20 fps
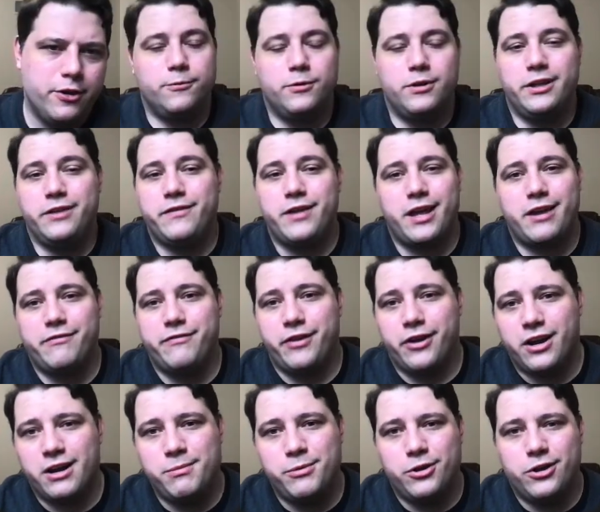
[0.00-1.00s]
Well, we've got a
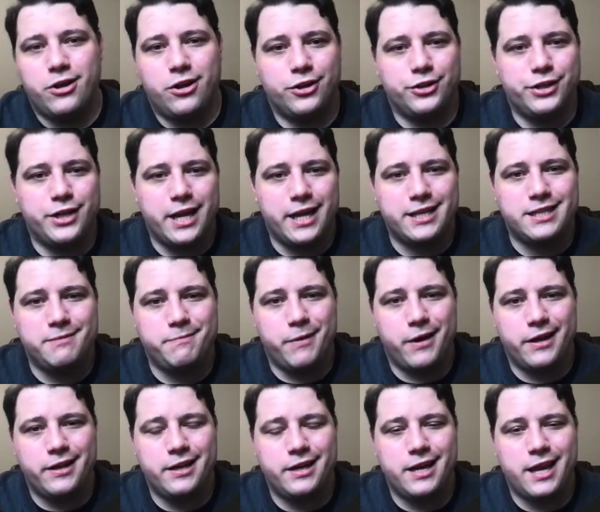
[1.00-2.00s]
variable called next
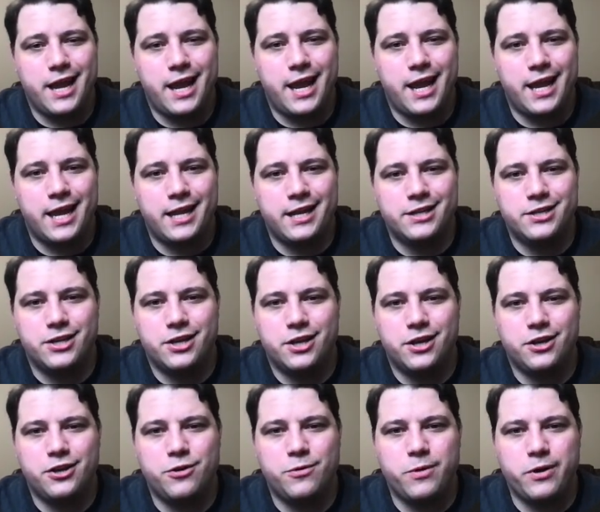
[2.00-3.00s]
button and
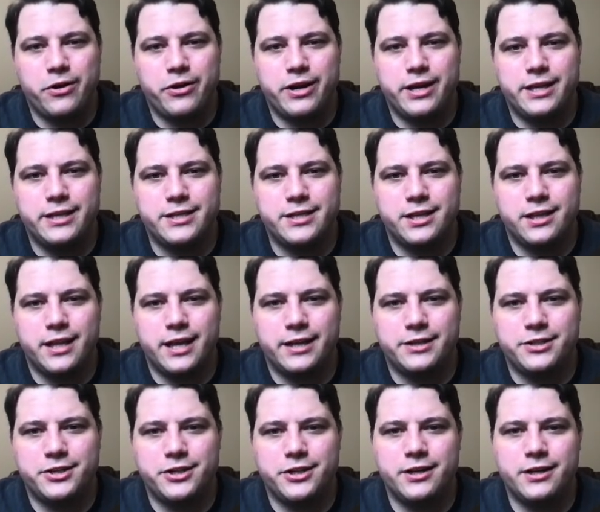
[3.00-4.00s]
a query
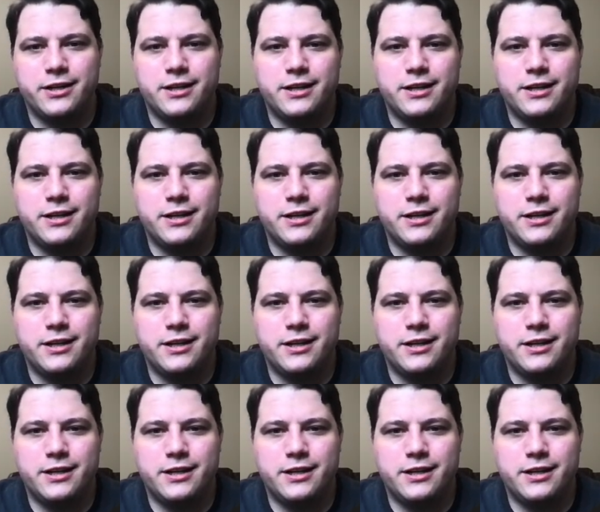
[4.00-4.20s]
selector